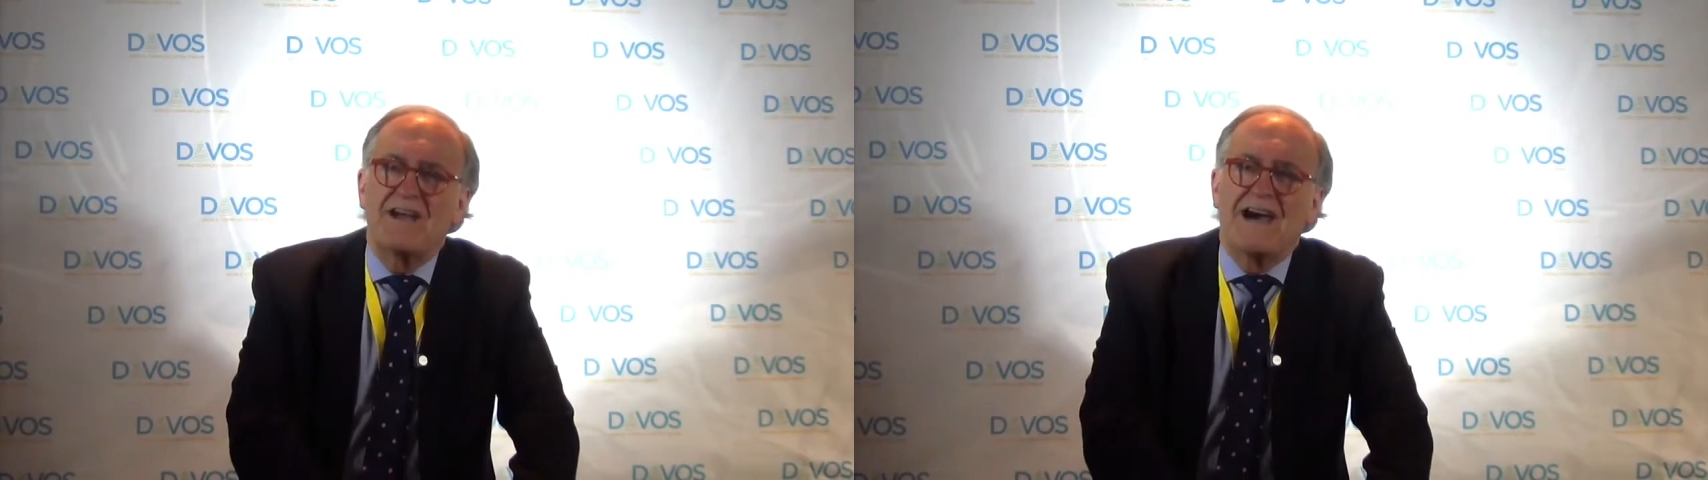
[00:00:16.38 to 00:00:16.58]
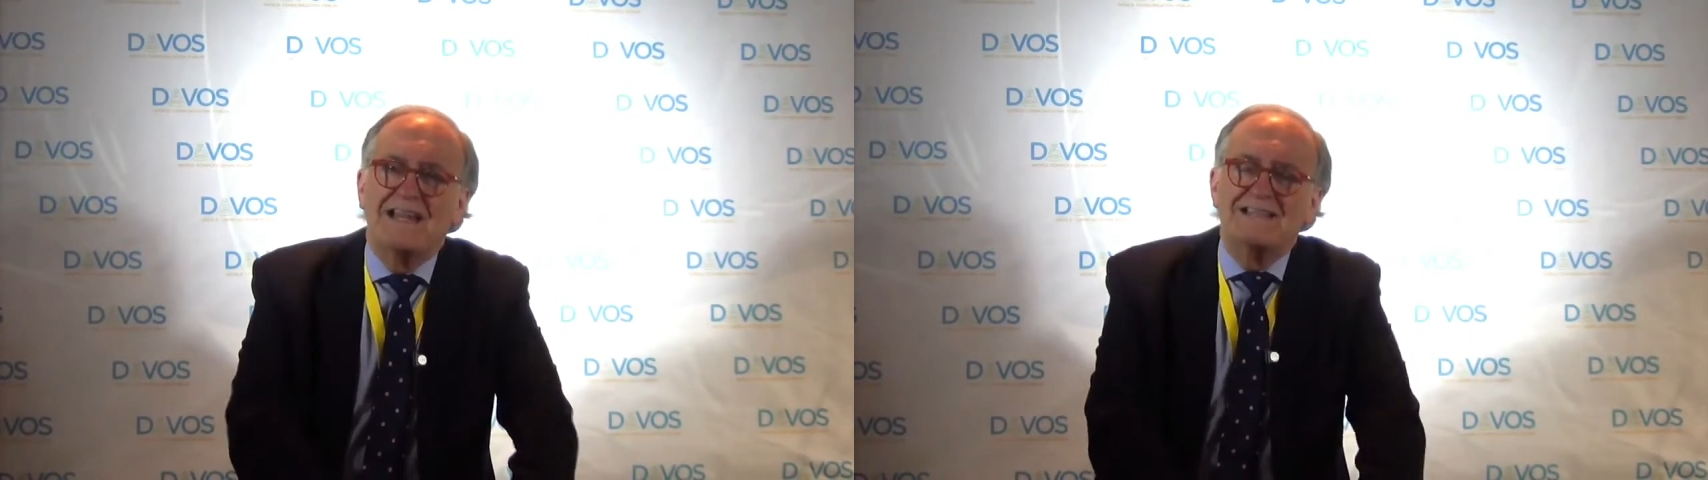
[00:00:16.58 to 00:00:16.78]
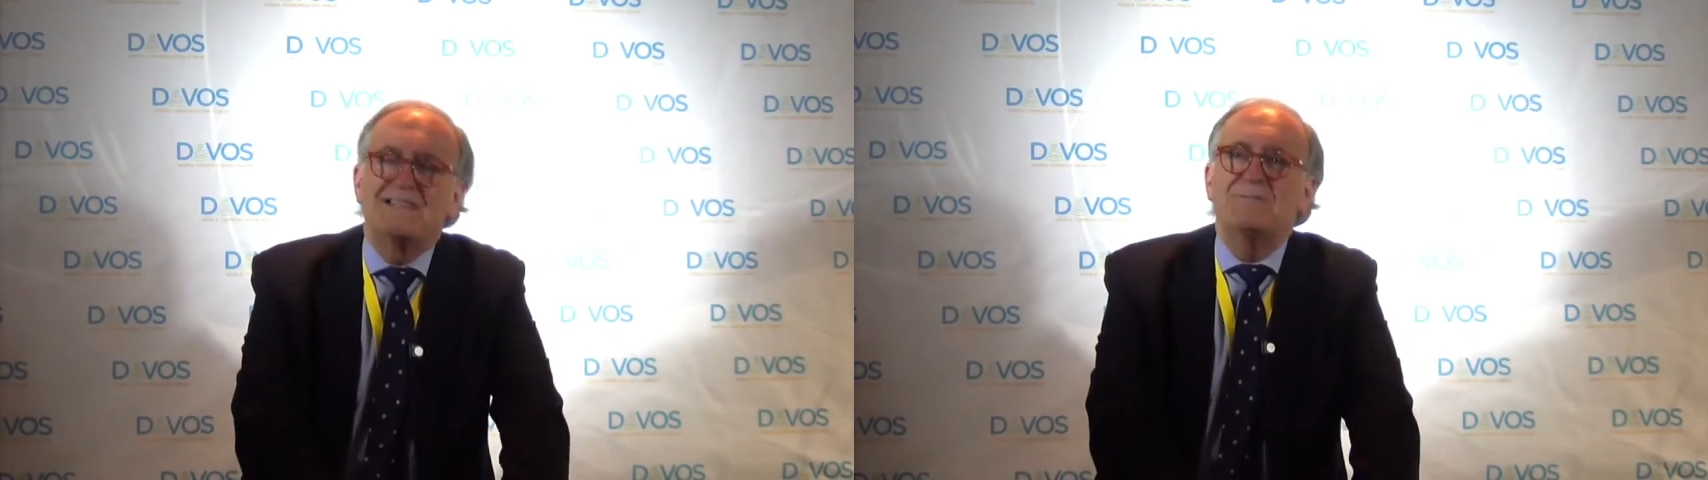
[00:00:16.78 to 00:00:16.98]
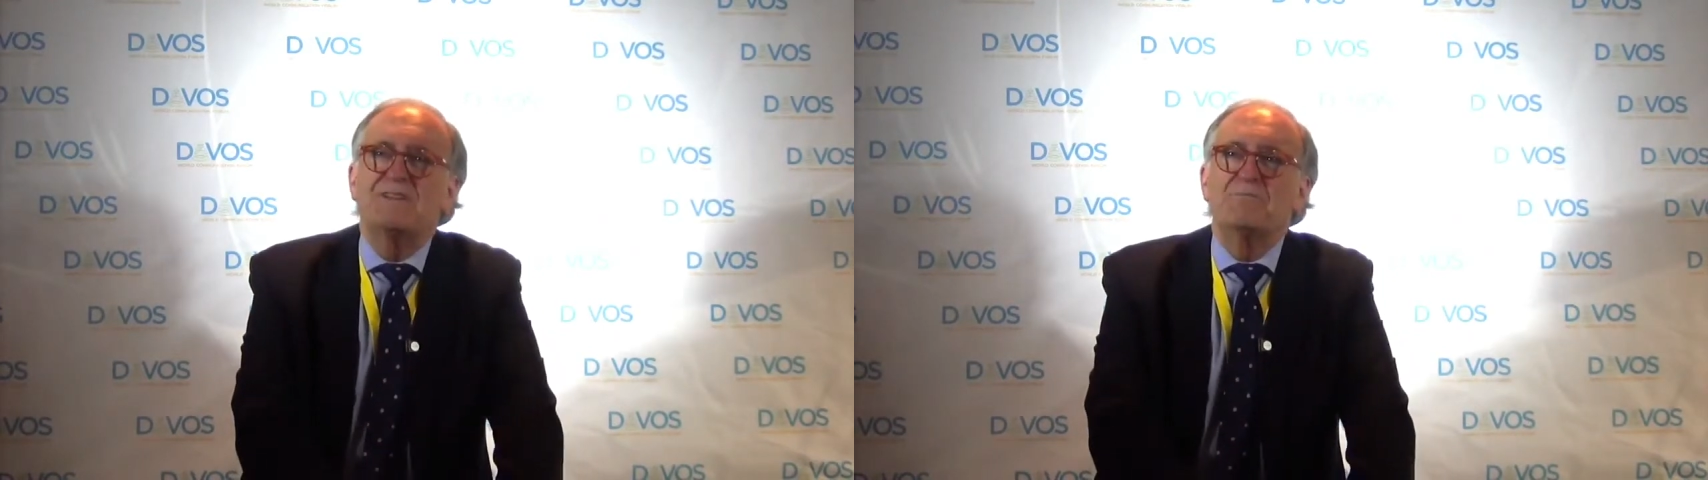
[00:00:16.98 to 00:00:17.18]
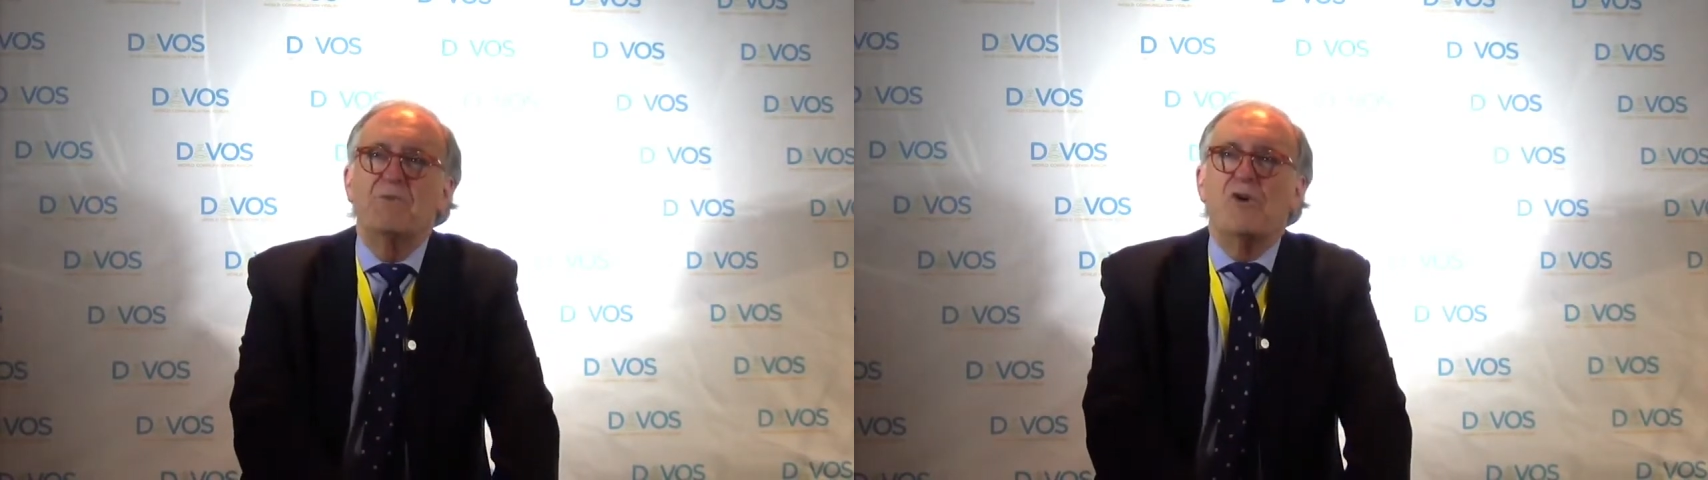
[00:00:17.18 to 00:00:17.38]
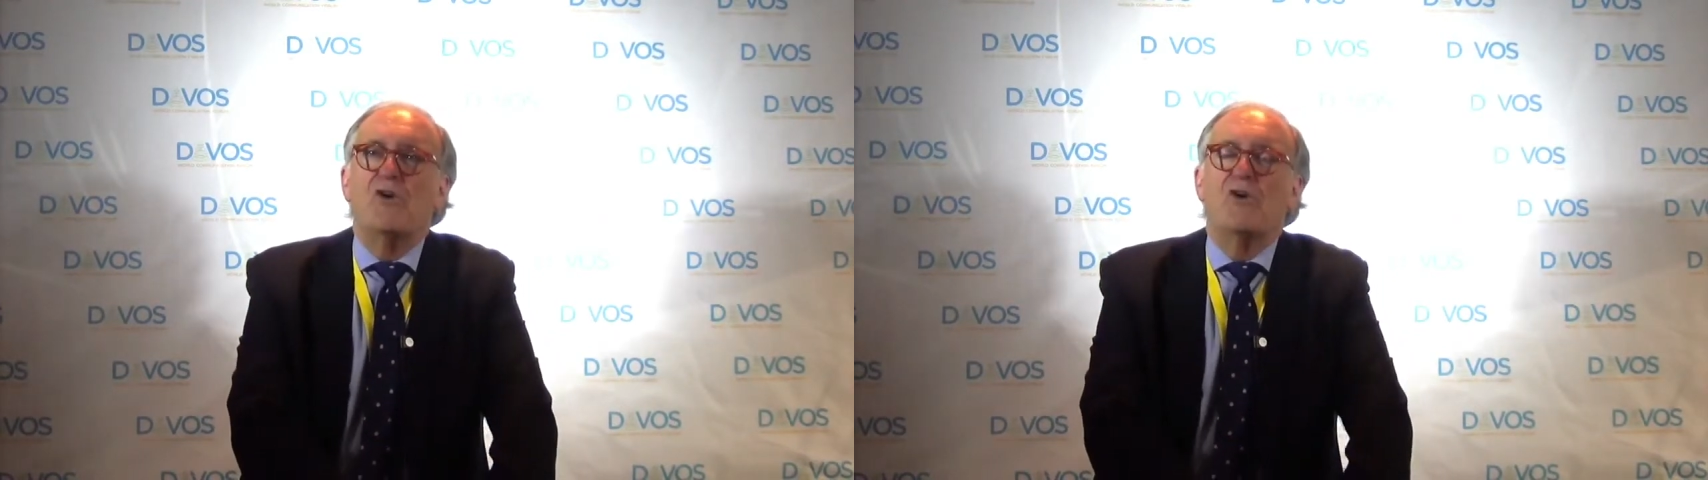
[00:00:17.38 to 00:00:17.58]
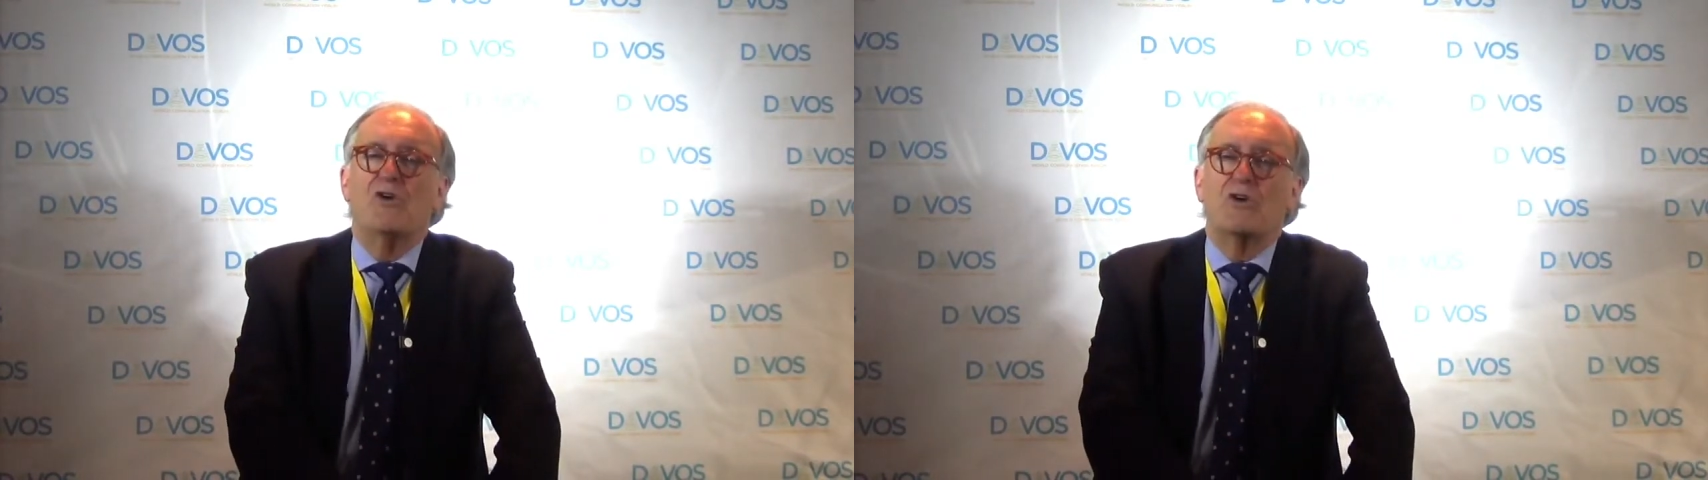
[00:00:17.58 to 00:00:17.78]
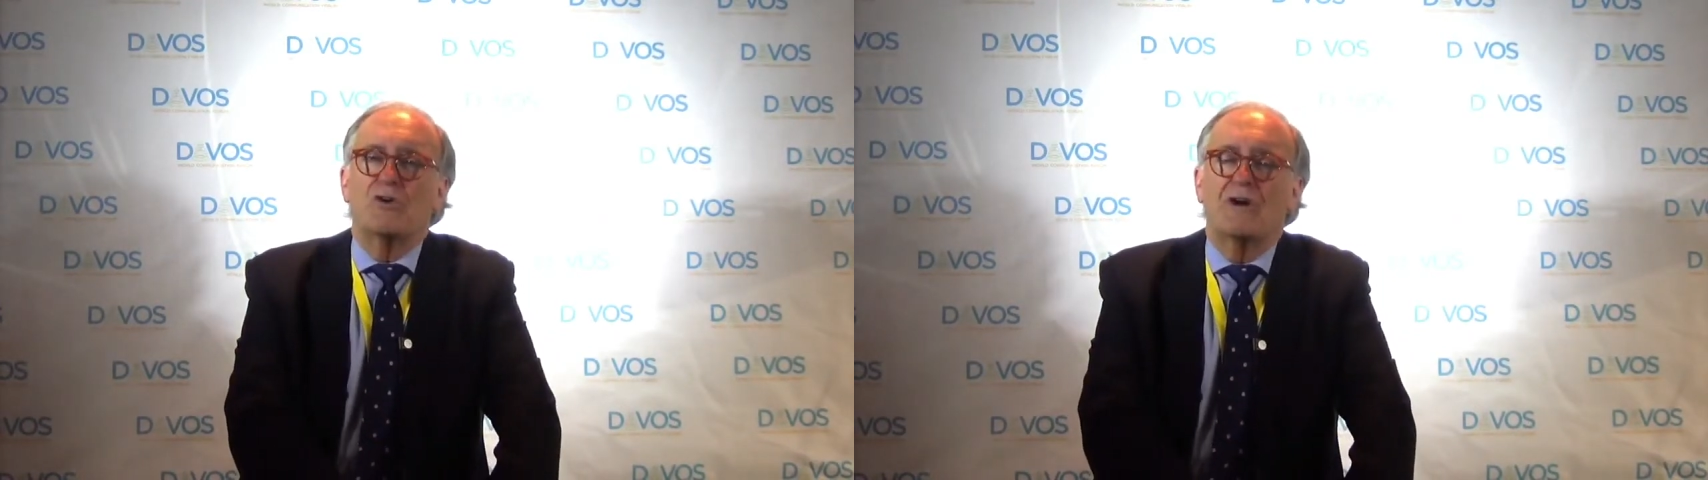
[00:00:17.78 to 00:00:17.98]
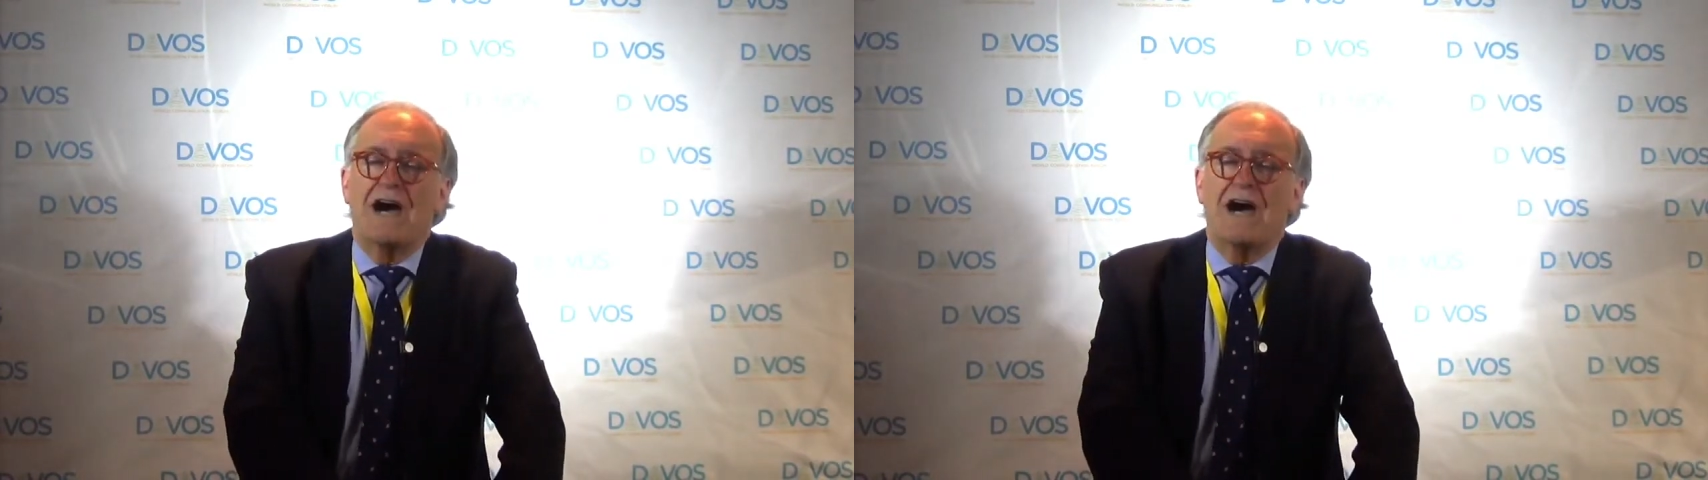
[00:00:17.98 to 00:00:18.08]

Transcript: a little bit more